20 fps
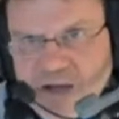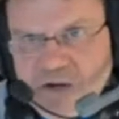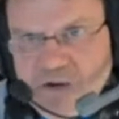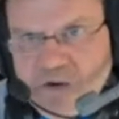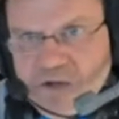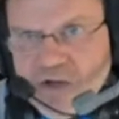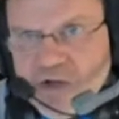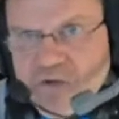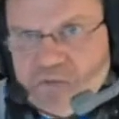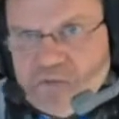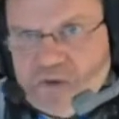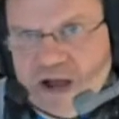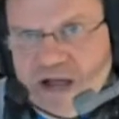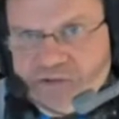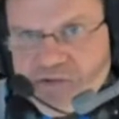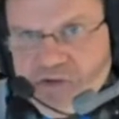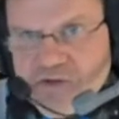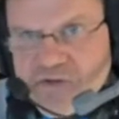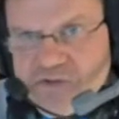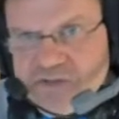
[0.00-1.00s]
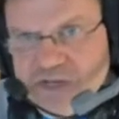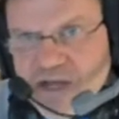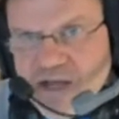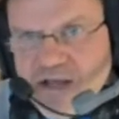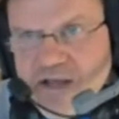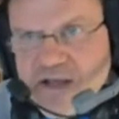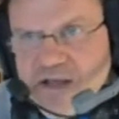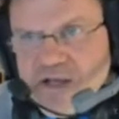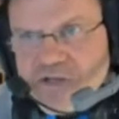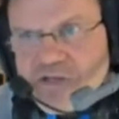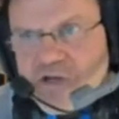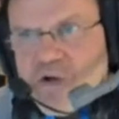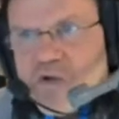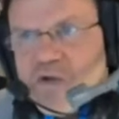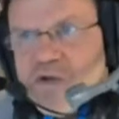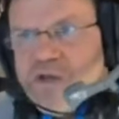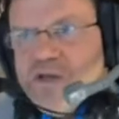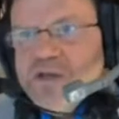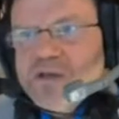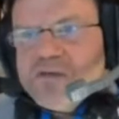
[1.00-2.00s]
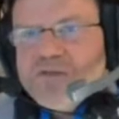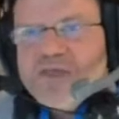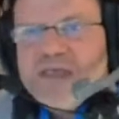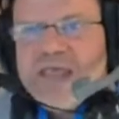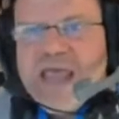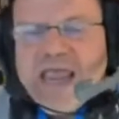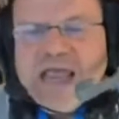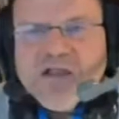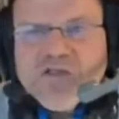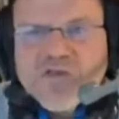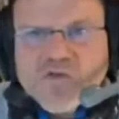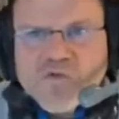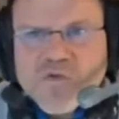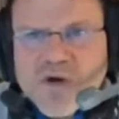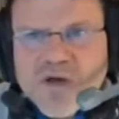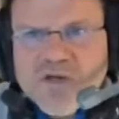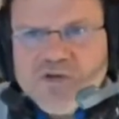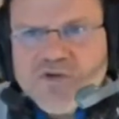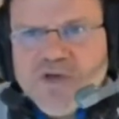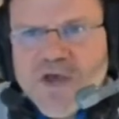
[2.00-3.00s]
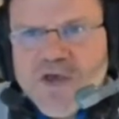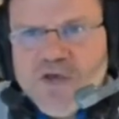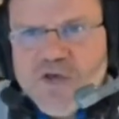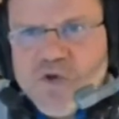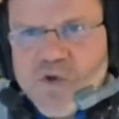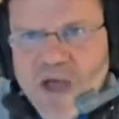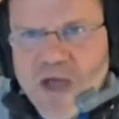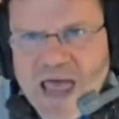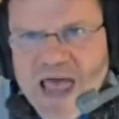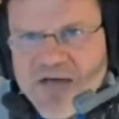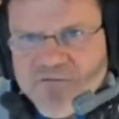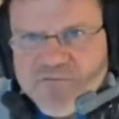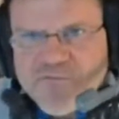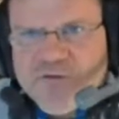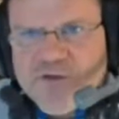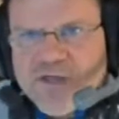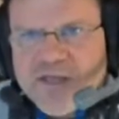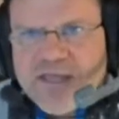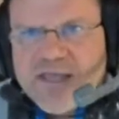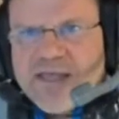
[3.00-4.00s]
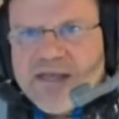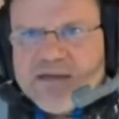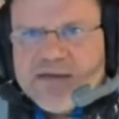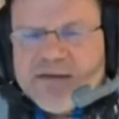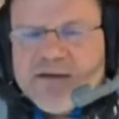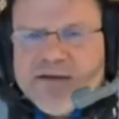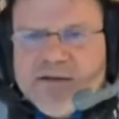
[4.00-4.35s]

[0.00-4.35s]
it on good rosters. So the answer is you have to get